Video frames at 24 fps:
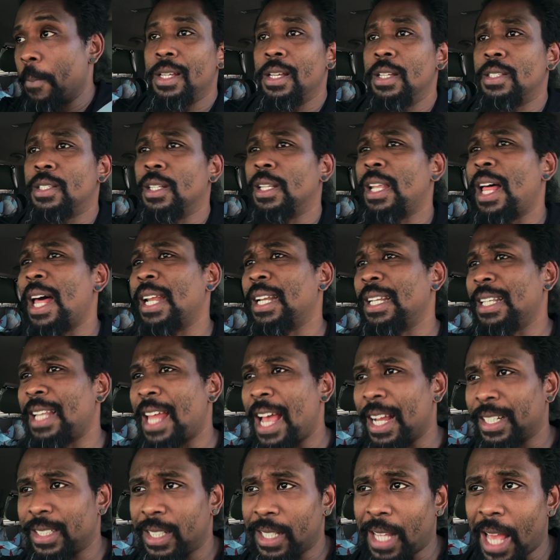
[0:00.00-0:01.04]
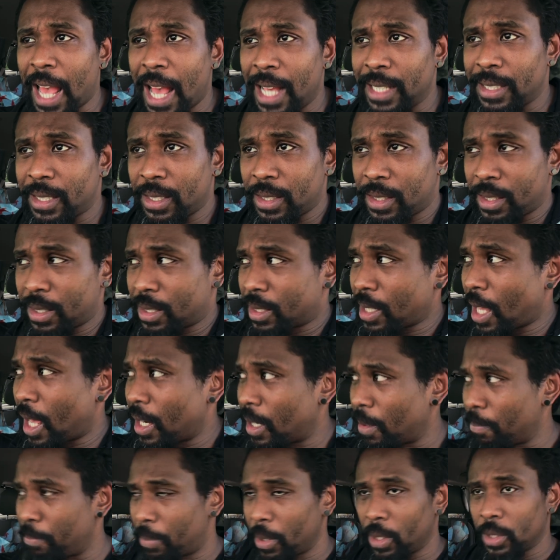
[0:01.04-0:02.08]
There's a lot of lactic acid just
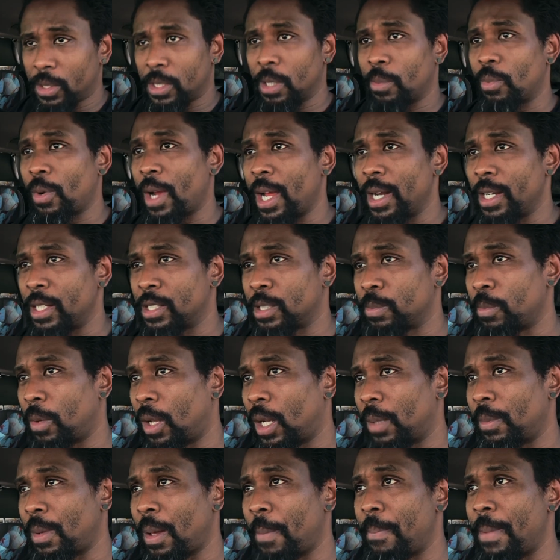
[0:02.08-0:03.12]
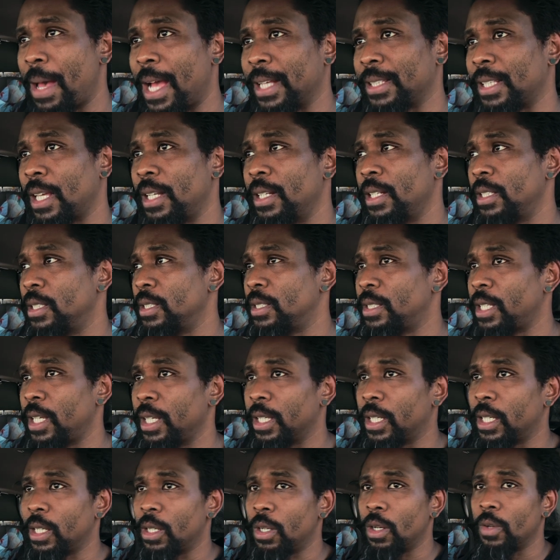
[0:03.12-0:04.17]
kind of built up right in the small of my back that I need to
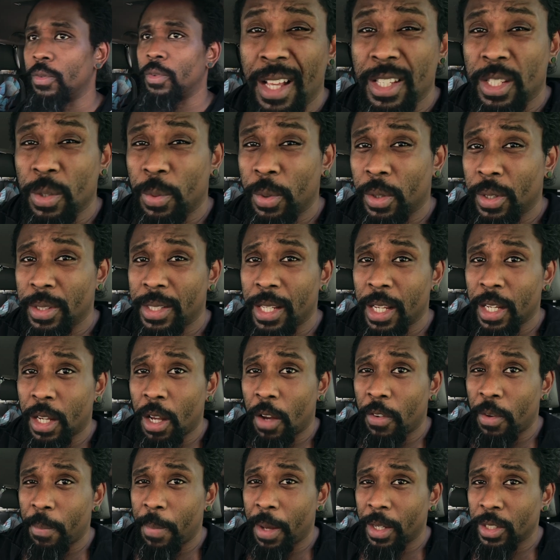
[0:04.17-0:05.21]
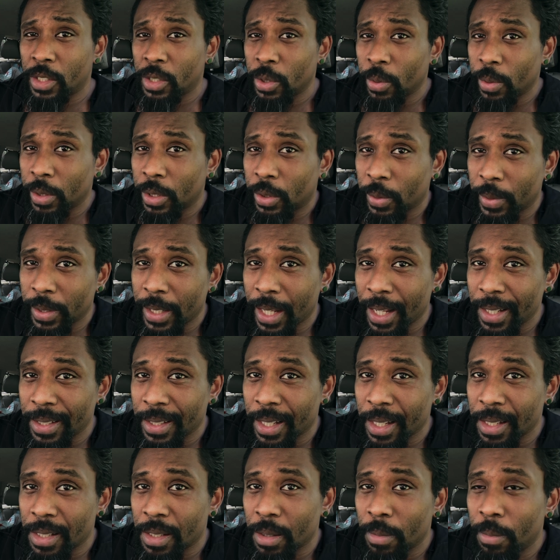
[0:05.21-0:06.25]
take care of. And so we're gonna take off about 2 or 3 days,
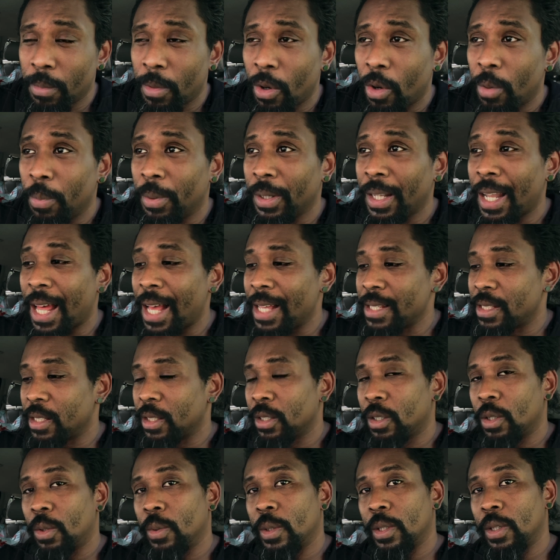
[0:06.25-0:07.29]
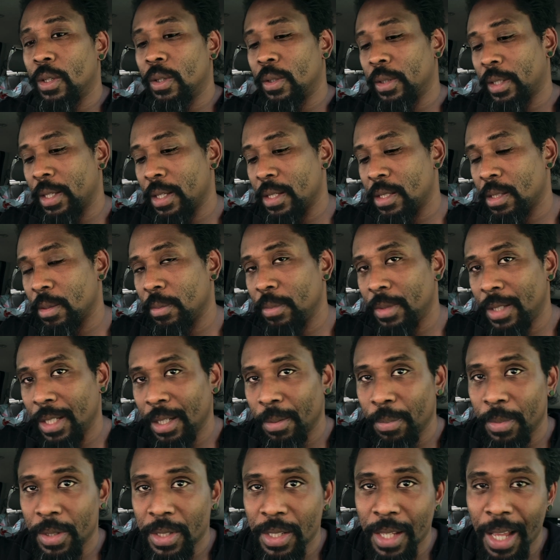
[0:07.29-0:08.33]
get some mobilizing going on, get some
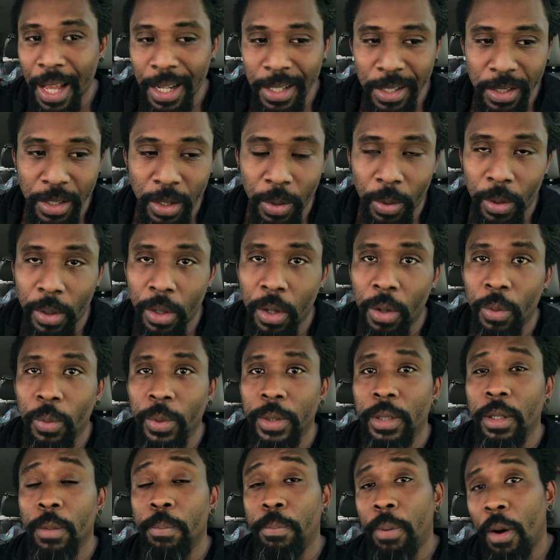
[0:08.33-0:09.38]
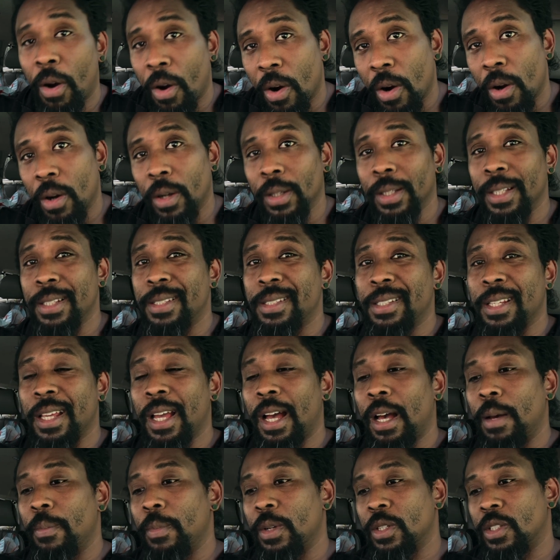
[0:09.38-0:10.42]
deep massages going on with the bar. Let's see
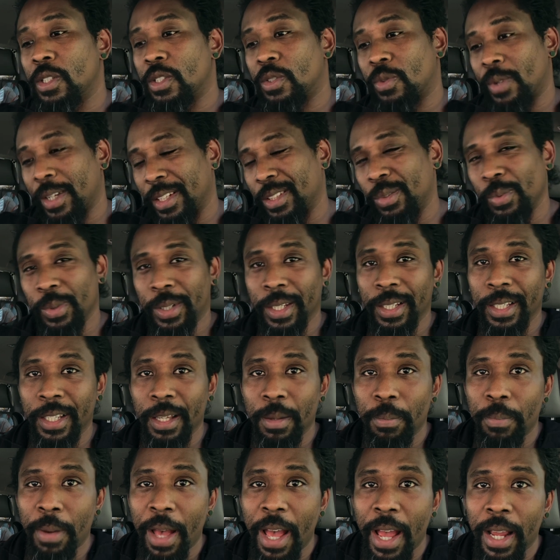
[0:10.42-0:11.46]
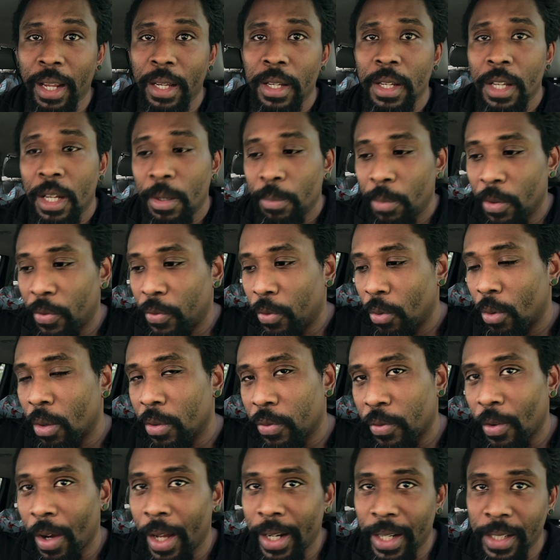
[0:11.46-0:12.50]
how much strength we can get back before
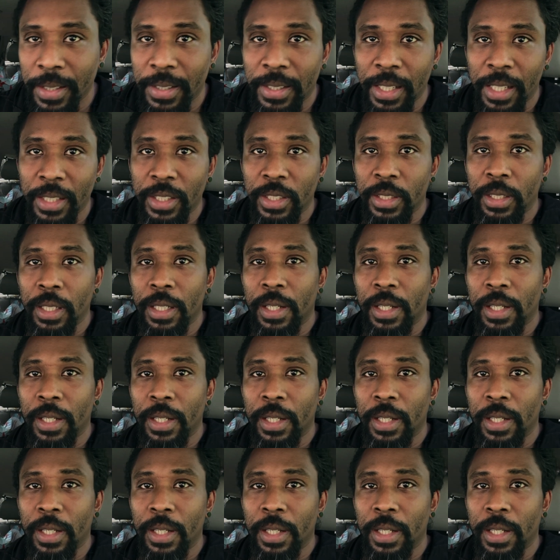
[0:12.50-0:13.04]
Friday session.